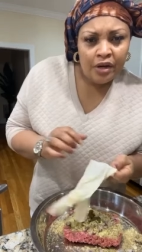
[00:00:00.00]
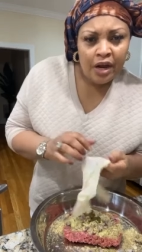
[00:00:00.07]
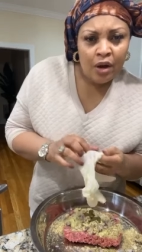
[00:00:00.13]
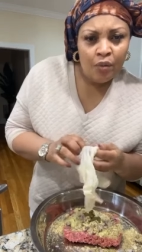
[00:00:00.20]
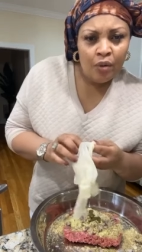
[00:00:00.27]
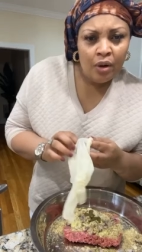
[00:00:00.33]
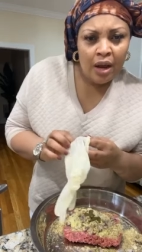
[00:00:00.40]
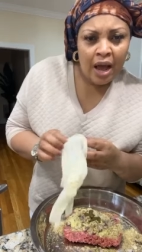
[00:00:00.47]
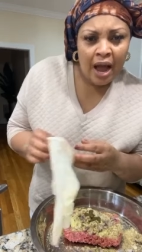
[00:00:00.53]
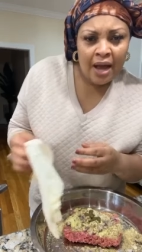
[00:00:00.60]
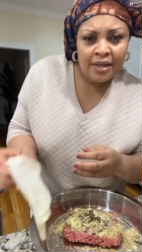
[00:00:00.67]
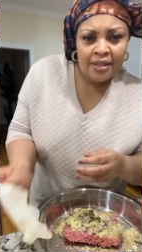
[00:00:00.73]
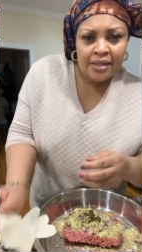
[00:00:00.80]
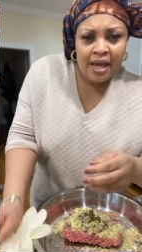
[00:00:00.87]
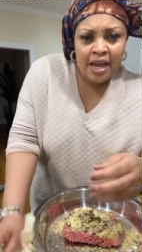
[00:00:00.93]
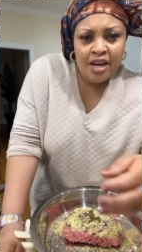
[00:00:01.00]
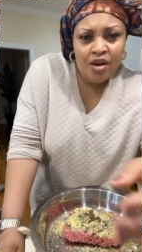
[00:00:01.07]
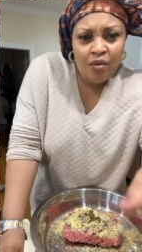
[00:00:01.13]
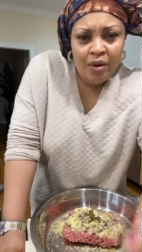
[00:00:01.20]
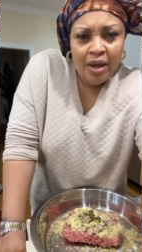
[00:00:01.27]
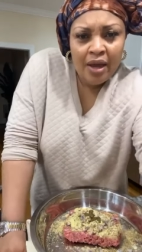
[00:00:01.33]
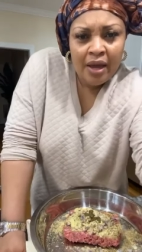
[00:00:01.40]
They will ask
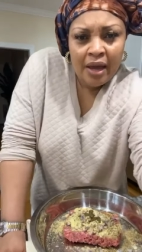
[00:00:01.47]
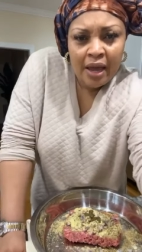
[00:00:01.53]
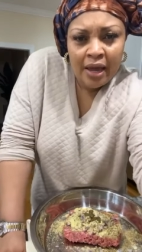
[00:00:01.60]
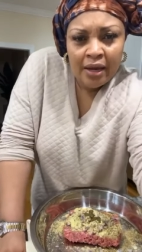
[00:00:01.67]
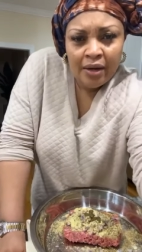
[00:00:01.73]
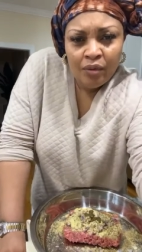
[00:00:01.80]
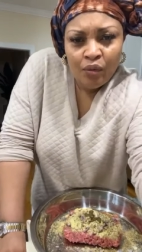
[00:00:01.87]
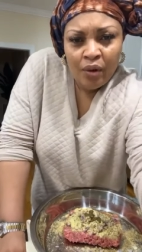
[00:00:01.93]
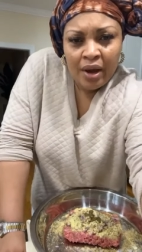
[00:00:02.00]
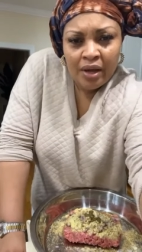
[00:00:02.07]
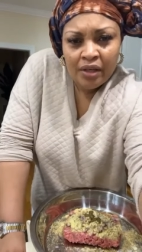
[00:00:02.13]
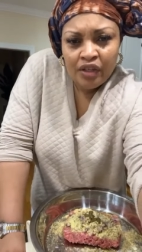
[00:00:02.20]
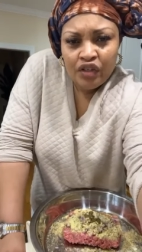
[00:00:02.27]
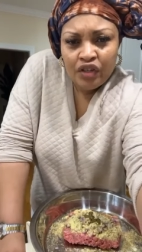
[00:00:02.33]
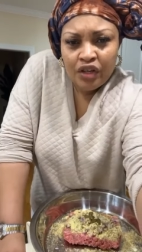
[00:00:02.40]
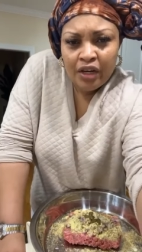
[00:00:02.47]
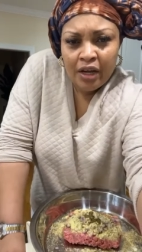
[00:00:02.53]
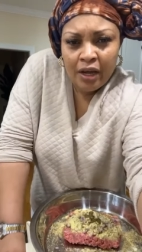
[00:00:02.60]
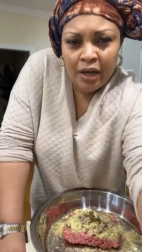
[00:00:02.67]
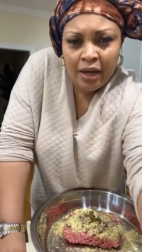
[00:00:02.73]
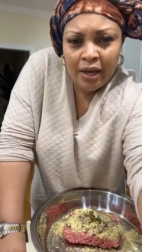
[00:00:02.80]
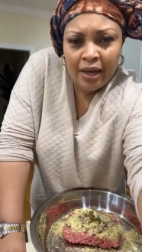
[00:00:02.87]
anyway, and when
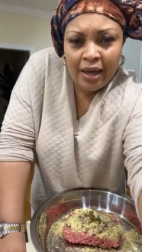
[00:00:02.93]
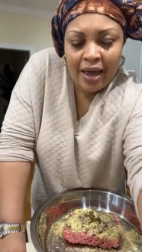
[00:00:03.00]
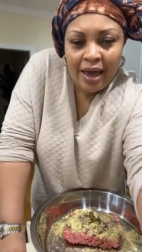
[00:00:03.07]
she